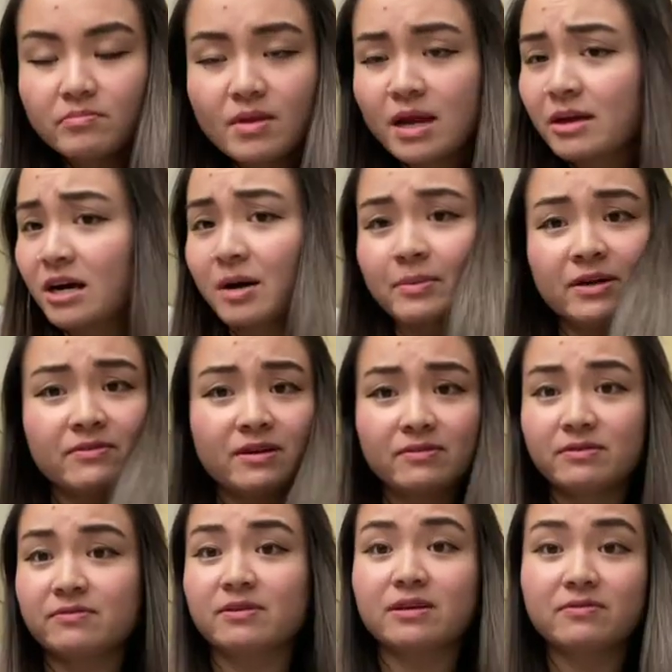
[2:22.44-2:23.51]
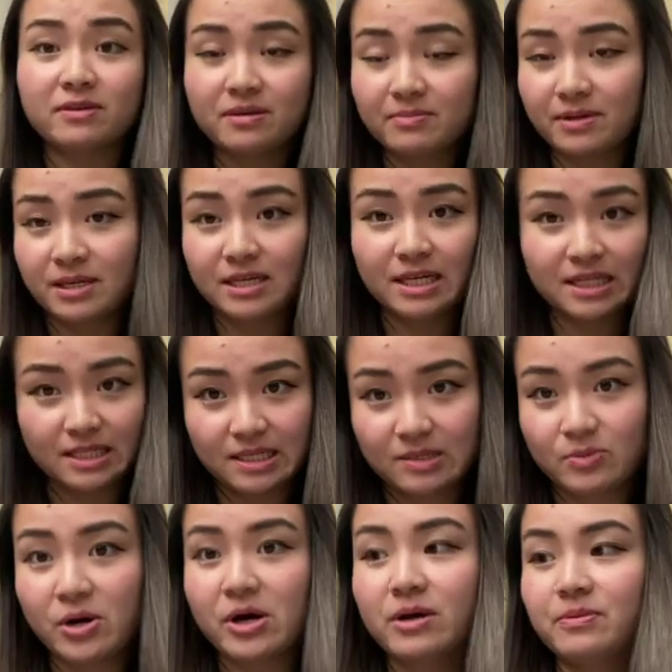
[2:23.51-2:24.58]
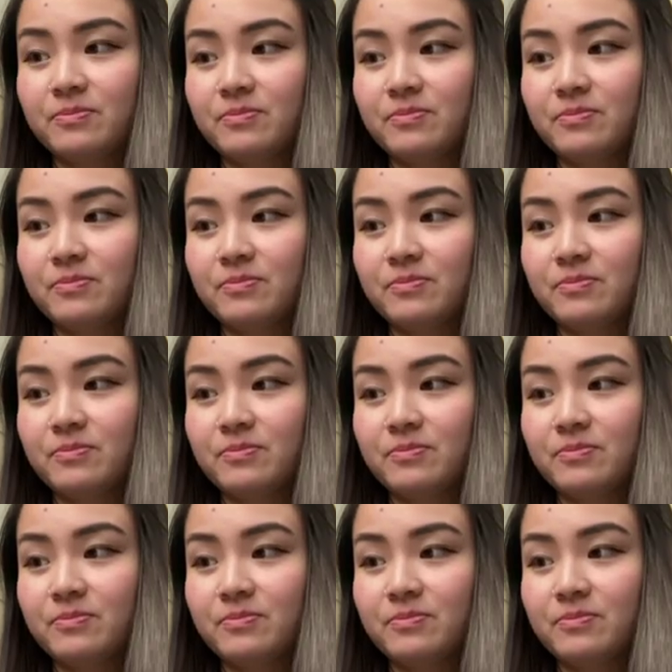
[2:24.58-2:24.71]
Not my favorite flavor, but it hits the spot.